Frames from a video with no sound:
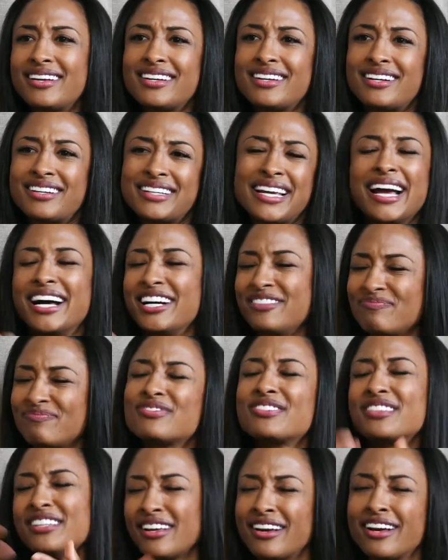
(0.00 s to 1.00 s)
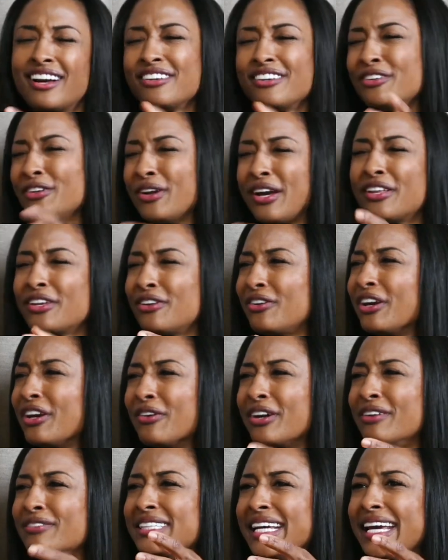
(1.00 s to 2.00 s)
I think you get what I'm
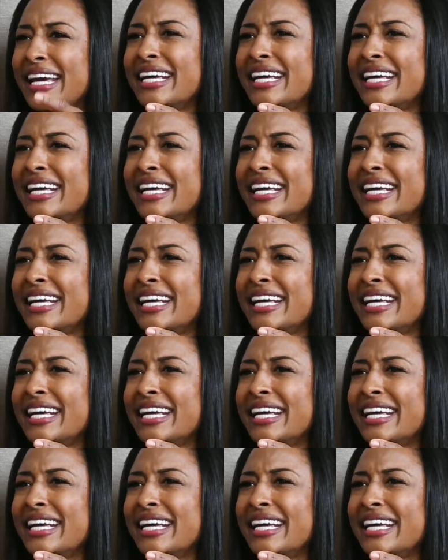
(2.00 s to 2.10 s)
saying.